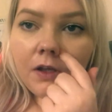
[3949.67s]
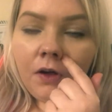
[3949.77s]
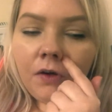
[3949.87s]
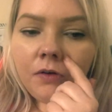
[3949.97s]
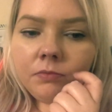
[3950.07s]

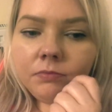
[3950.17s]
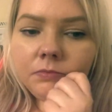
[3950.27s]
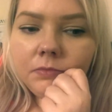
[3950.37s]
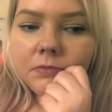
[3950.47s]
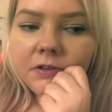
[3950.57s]

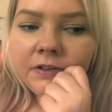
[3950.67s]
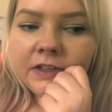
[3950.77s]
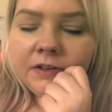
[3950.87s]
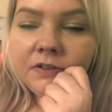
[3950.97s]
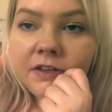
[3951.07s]
I
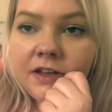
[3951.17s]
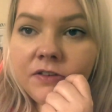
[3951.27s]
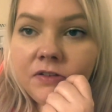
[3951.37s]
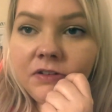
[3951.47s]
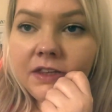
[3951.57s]
think it was
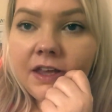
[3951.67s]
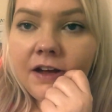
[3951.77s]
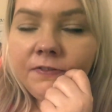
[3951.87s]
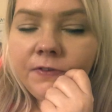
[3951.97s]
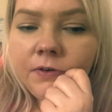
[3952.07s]
last Sunday that
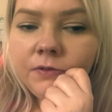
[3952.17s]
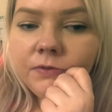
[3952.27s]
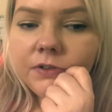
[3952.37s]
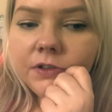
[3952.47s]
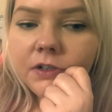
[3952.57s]
I
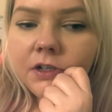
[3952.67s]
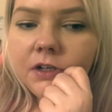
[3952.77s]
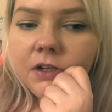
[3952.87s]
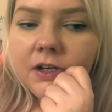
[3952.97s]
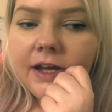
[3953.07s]
filmed
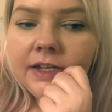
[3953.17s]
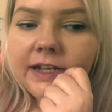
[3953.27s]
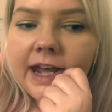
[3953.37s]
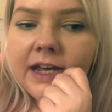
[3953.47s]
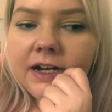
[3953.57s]
a
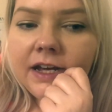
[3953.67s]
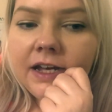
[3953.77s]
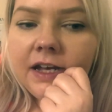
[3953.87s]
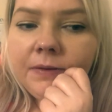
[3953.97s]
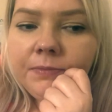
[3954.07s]
day
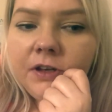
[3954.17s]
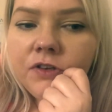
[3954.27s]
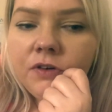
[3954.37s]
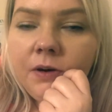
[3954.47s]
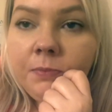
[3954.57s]
late, I'm pretty
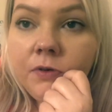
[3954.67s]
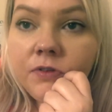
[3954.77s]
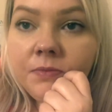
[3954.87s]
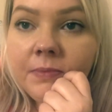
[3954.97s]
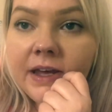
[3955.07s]
sure I put
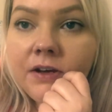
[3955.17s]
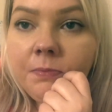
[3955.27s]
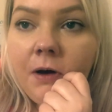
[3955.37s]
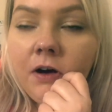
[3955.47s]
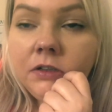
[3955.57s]
some
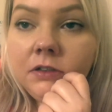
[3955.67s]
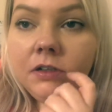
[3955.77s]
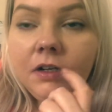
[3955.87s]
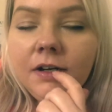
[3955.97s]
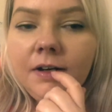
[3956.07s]
makeup on,
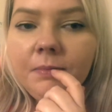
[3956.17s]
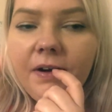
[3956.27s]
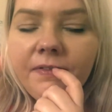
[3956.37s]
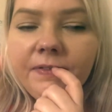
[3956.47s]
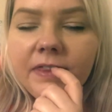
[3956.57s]

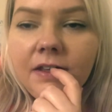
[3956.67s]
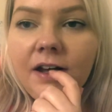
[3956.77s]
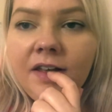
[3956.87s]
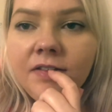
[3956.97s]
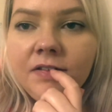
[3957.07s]
but I think the
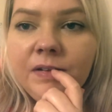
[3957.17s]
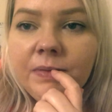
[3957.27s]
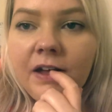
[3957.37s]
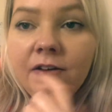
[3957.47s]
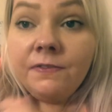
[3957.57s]
last
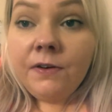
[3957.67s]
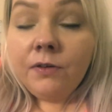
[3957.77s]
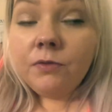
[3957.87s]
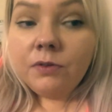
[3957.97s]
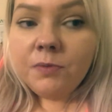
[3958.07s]
clip that I
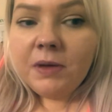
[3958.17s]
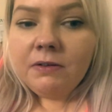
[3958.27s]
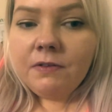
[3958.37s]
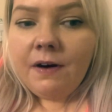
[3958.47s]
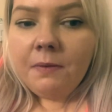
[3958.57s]
filmed was
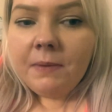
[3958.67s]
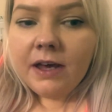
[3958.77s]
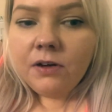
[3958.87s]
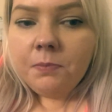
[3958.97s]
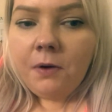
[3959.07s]
me without
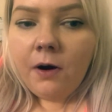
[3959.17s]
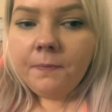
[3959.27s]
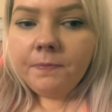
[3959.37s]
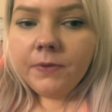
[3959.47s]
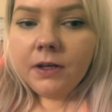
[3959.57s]
makeup
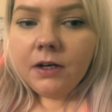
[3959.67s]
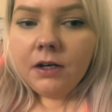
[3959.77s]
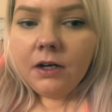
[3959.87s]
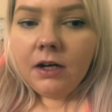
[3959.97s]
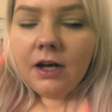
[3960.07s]
on.
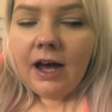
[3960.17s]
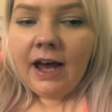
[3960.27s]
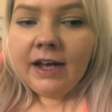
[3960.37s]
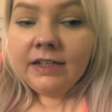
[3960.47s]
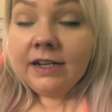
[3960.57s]

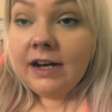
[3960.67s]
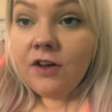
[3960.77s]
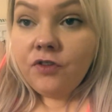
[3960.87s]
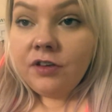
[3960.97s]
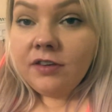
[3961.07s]
I did
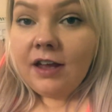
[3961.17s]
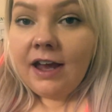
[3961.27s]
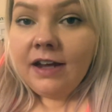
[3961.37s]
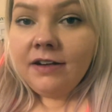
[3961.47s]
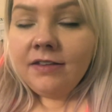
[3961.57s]
actually
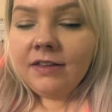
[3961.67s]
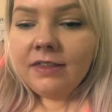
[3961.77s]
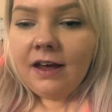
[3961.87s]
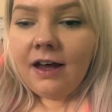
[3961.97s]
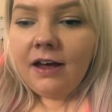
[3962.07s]
start
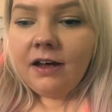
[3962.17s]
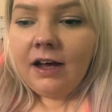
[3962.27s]
editing that.